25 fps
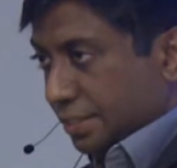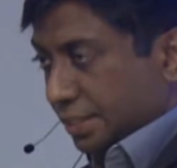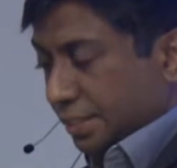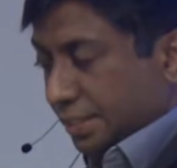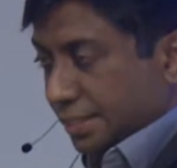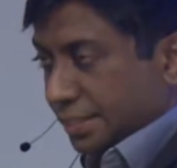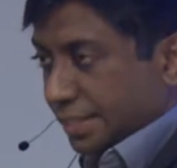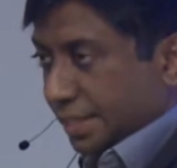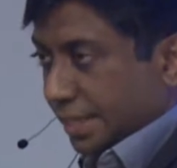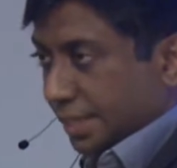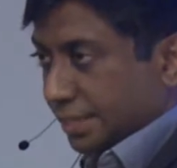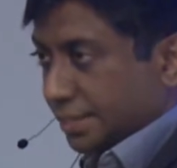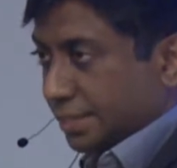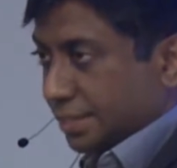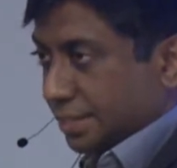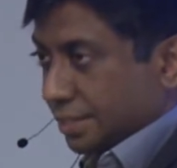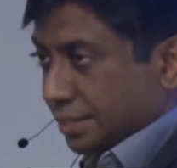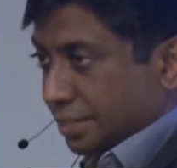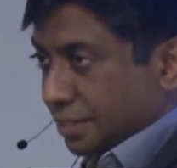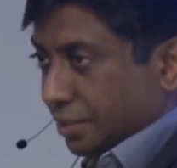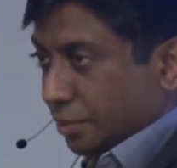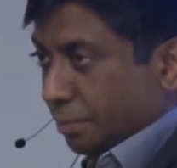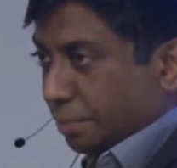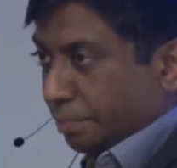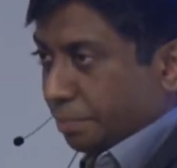the text.
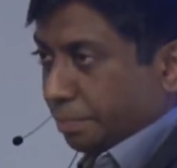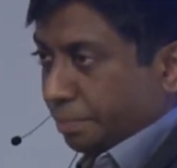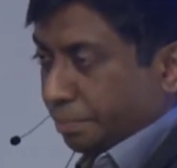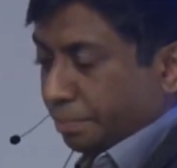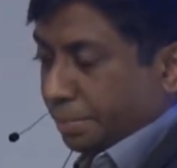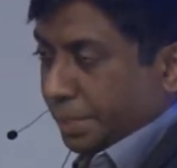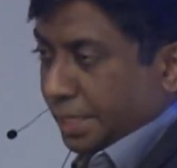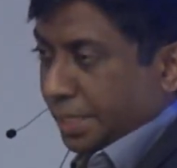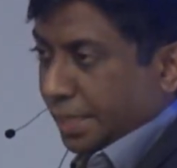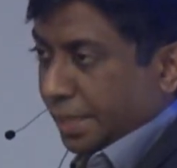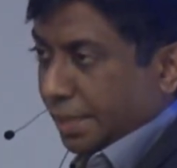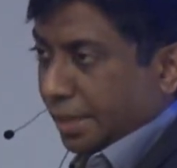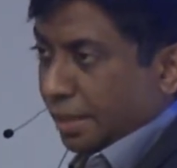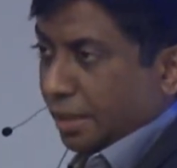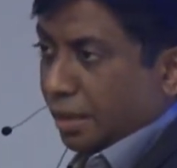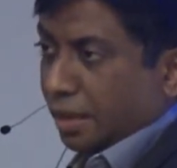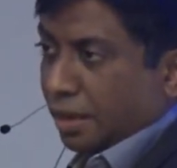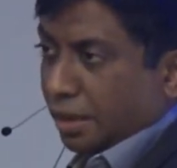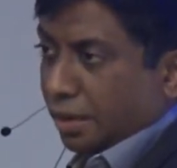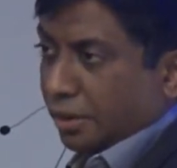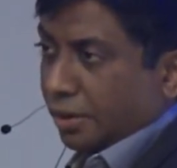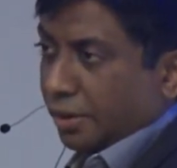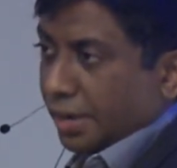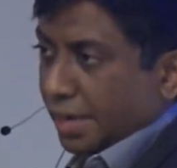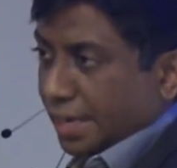So
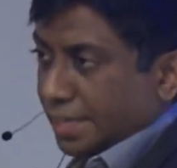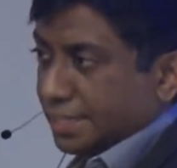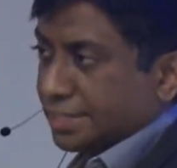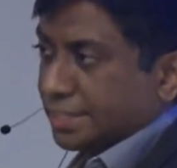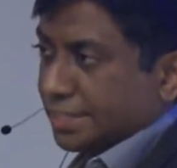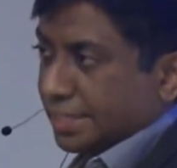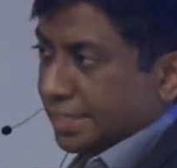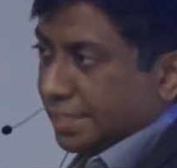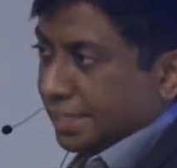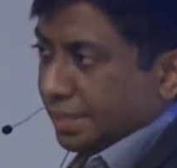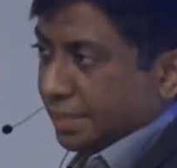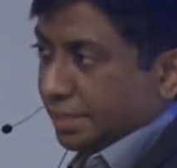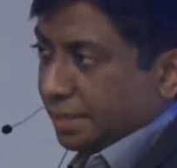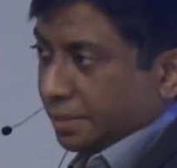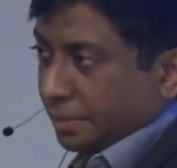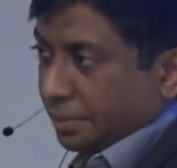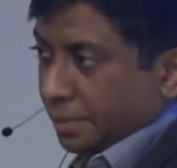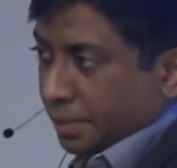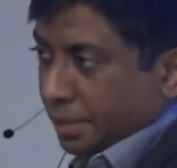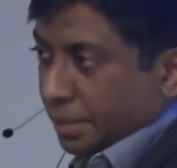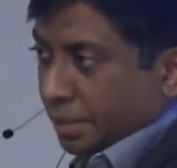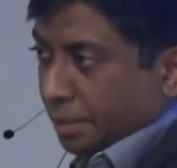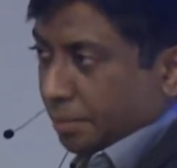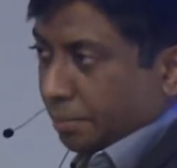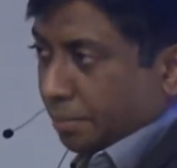P-A-R-S-E,
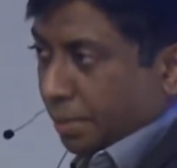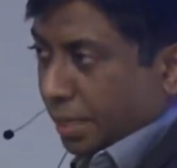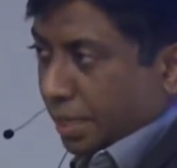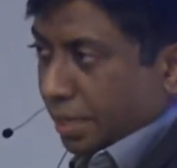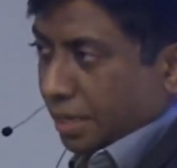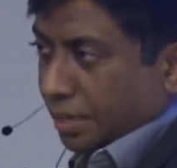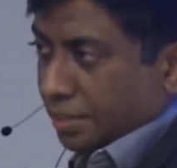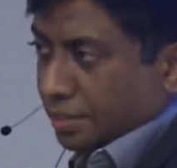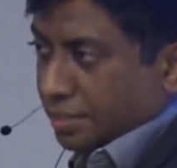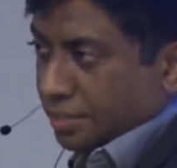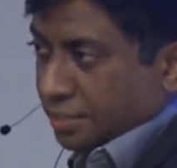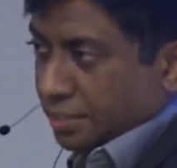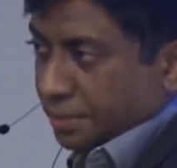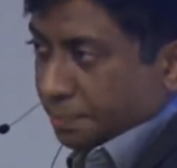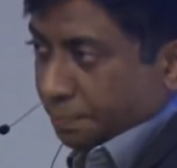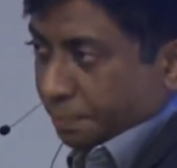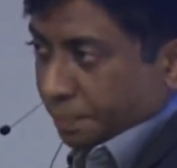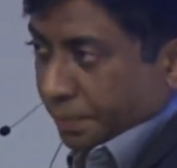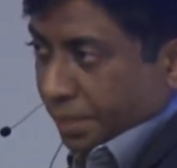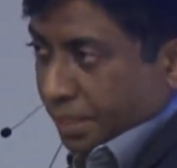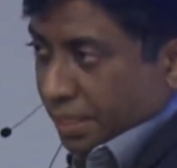parse.